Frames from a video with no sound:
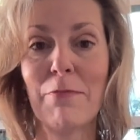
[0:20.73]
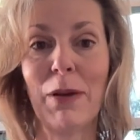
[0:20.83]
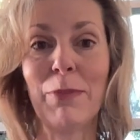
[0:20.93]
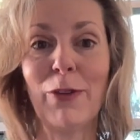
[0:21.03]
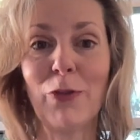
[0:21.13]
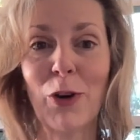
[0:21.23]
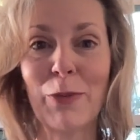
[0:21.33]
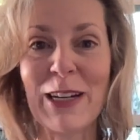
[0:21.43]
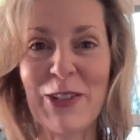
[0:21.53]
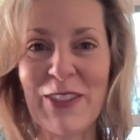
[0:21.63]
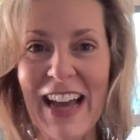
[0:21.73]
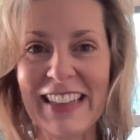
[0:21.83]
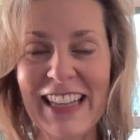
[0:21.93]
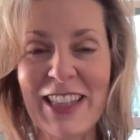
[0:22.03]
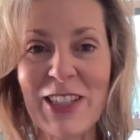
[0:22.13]
But before we do
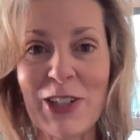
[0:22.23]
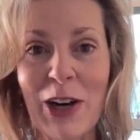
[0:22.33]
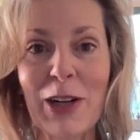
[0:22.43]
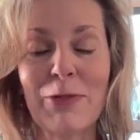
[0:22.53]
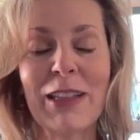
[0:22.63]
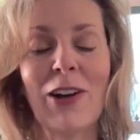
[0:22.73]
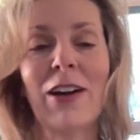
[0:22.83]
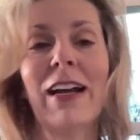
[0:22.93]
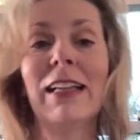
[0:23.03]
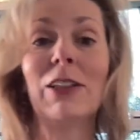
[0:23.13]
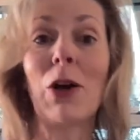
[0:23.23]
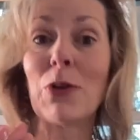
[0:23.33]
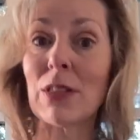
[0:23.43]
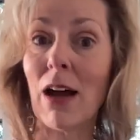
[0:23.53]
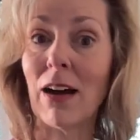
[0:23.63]
that, let's start with our
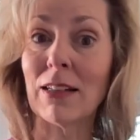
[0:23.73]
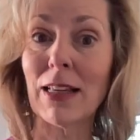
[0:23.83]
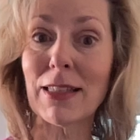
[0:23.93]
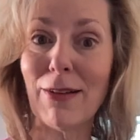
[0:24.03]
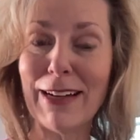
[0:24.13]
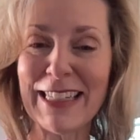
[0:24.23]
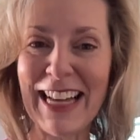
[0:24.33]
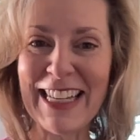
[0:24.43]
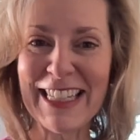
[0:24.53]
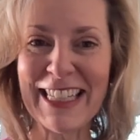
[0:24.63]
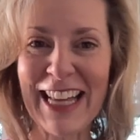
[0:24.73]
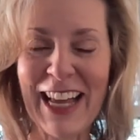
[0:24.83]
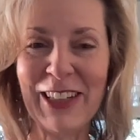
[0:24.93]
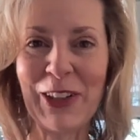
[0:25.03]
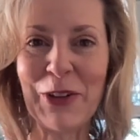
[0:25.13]
hello songs. It's always nice to
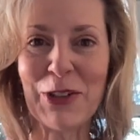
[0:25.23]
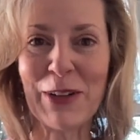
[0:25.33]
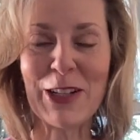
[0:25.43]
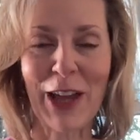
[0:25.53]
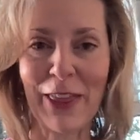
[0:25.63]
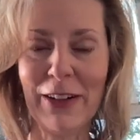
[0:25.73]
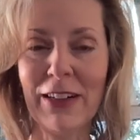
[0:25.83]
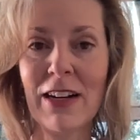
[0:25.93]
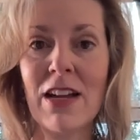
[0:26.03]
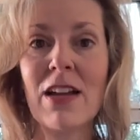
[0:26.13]
say hello to each other.